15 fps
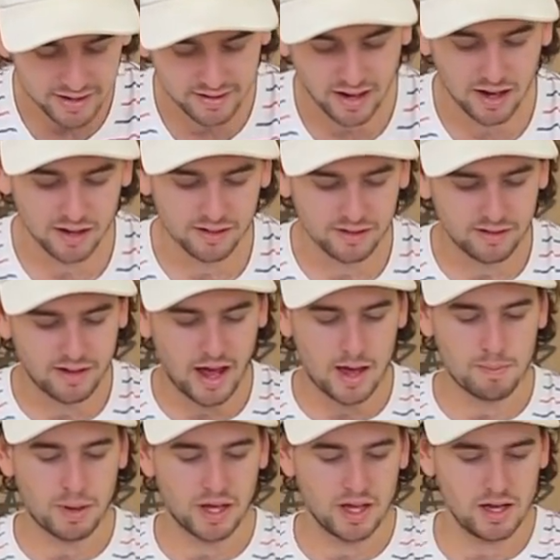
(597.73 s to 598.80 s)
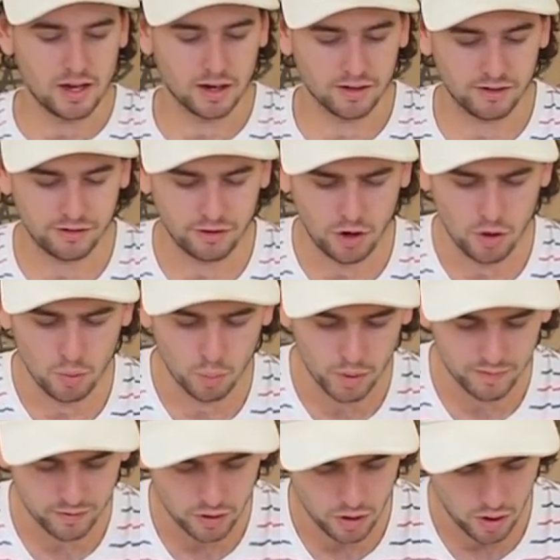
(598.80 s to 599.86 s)
it does taper in. So
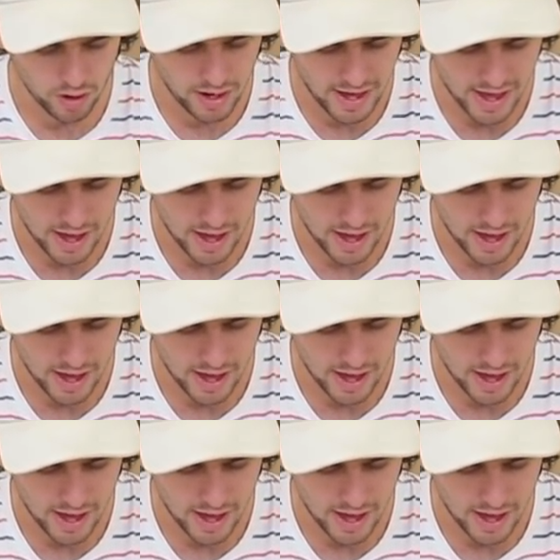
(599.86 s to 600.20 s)
we've got